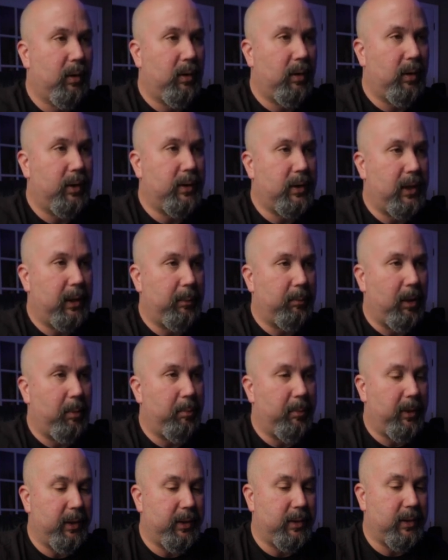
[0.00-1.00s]
Let's take my
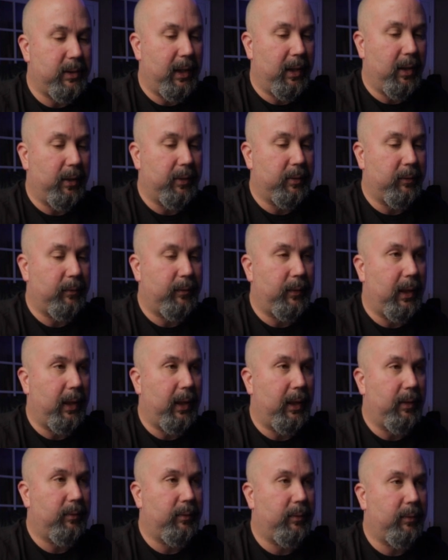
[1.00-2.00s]
mids down to
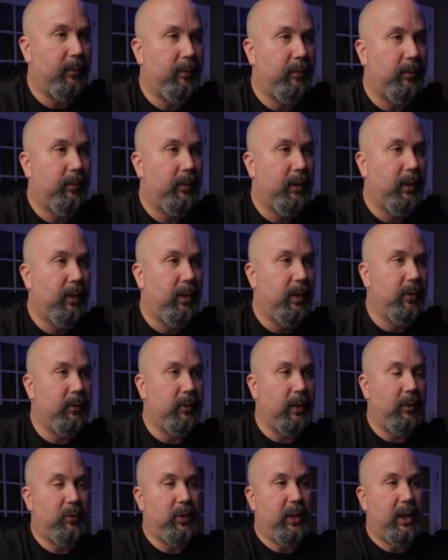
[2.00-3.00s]
5.
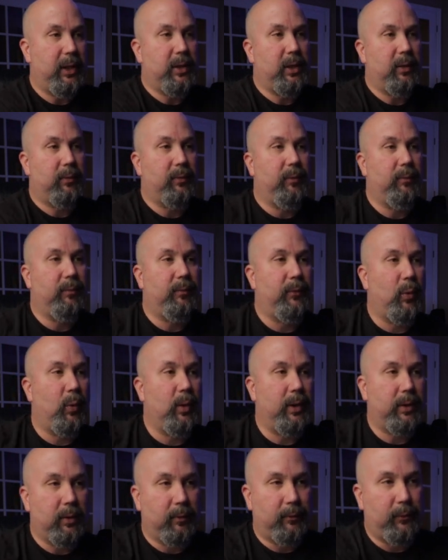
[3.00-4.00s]
So I've changed it from
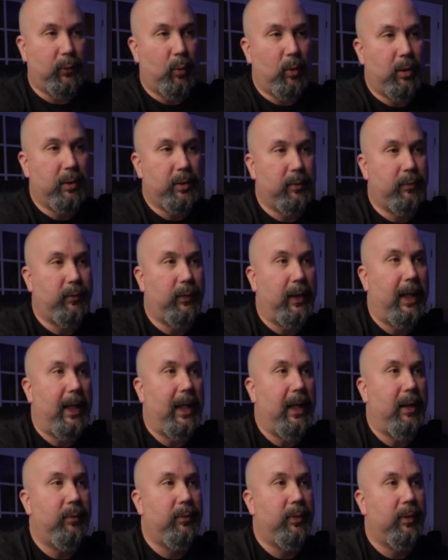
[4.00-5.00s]
4 to
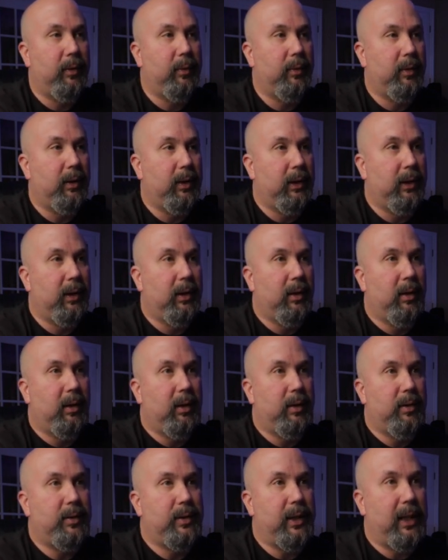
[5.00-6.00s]
5.
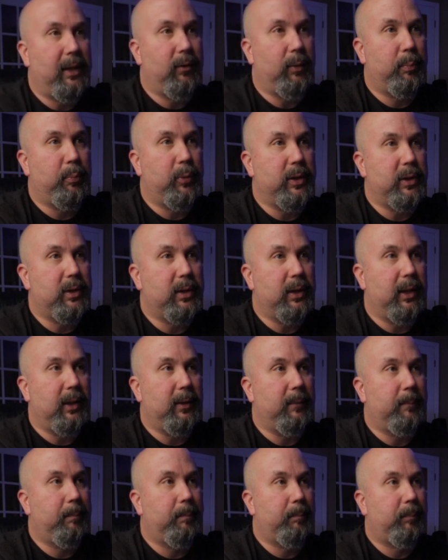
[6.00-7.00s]
Save the
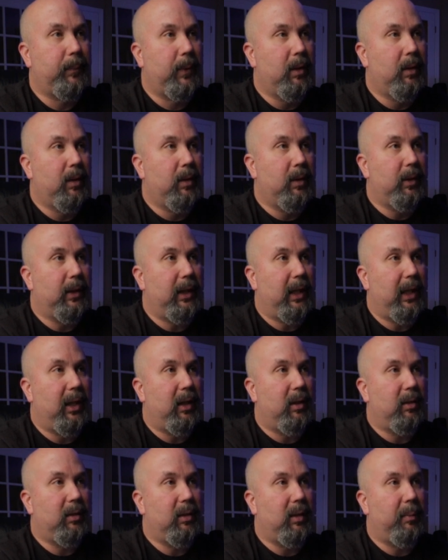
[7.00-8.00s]
preset.
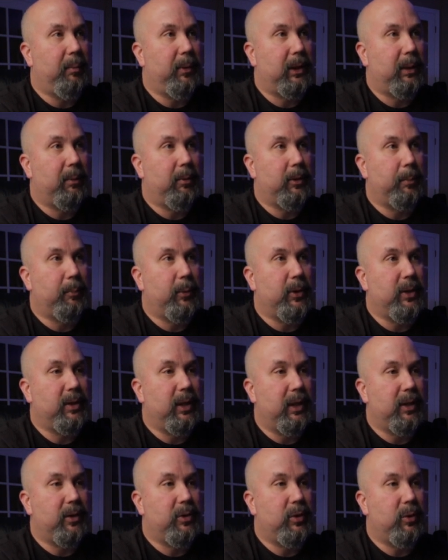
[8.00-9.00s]
Now I'm going to come up to
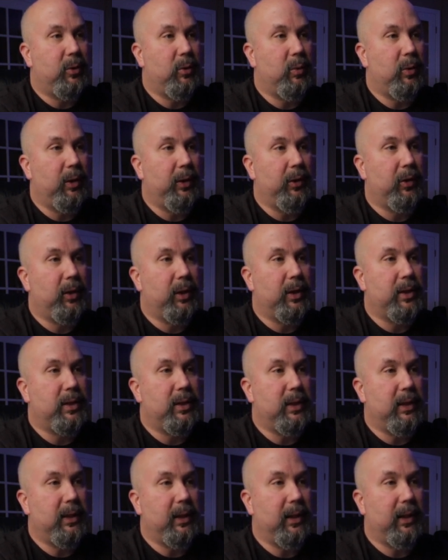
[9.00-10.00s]
preset 2 and you're going to
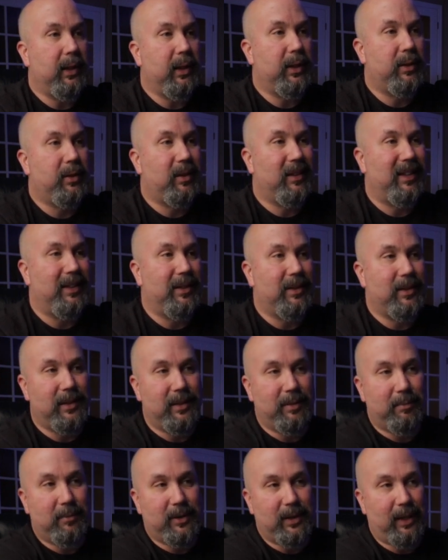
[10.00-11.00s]
see it's going to
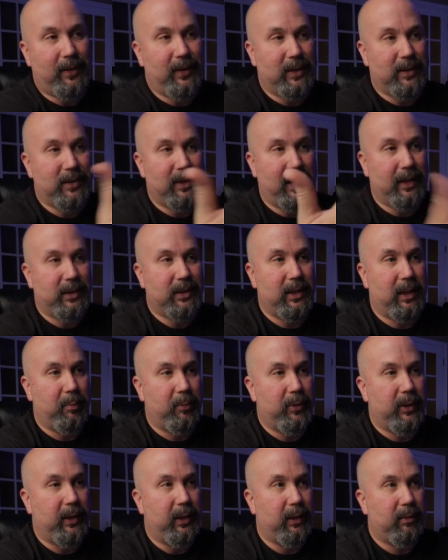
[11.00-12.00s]
say the exact same
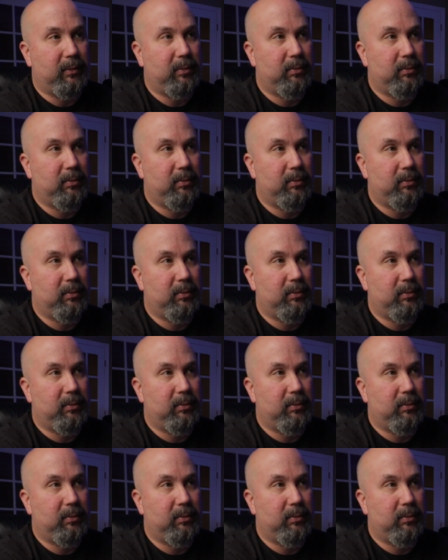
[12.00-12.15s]
thing.